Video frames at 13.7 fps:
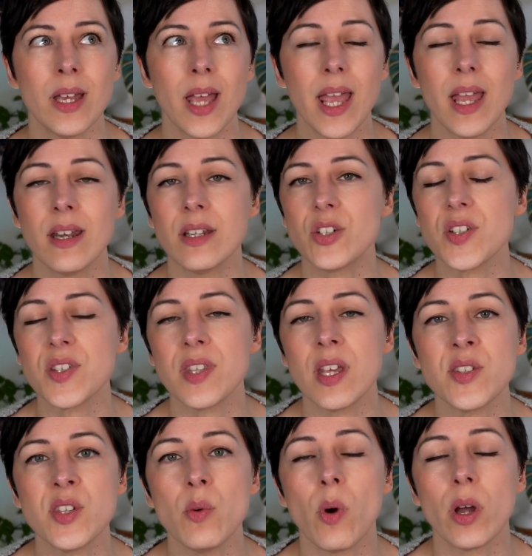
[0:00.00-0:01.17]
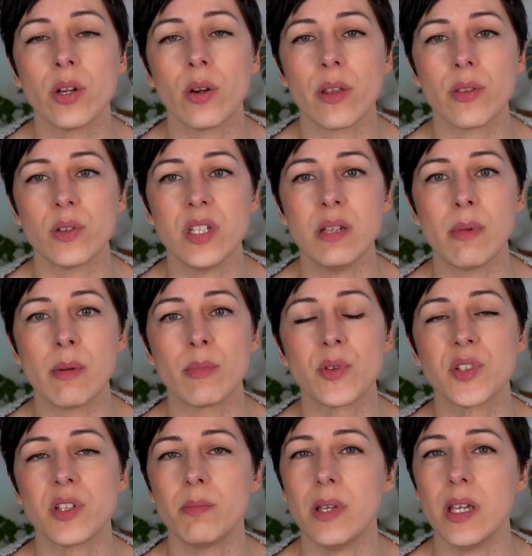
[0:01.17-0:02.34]
and just things you want your other team members
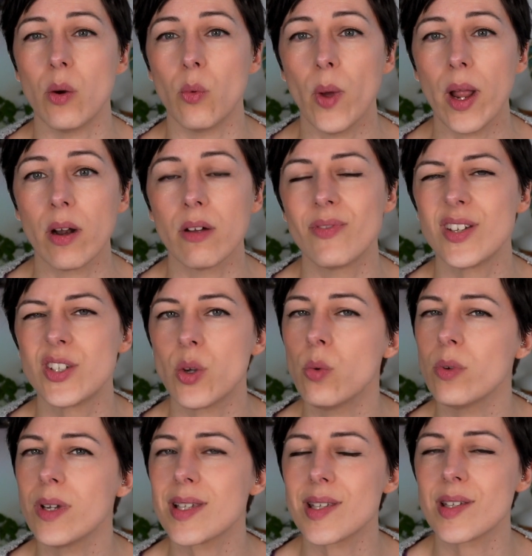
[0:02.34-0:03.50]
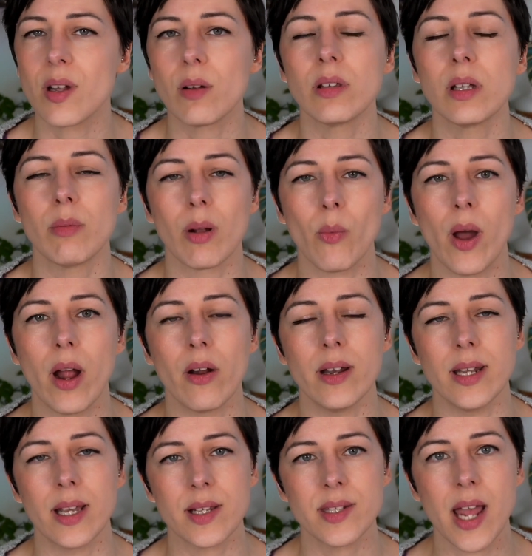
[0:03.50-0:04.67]
to be aware of that don't necessarily require a
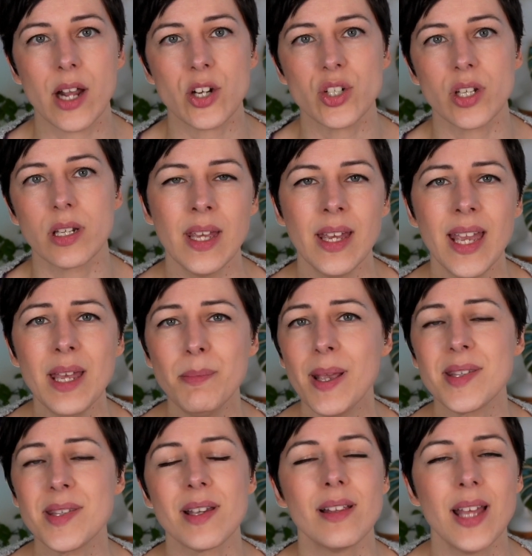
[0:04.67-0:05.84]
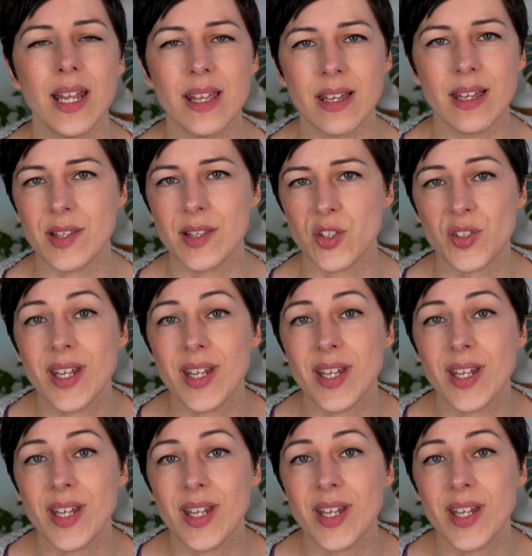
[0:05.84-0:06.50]
next action, and basically anything that's just a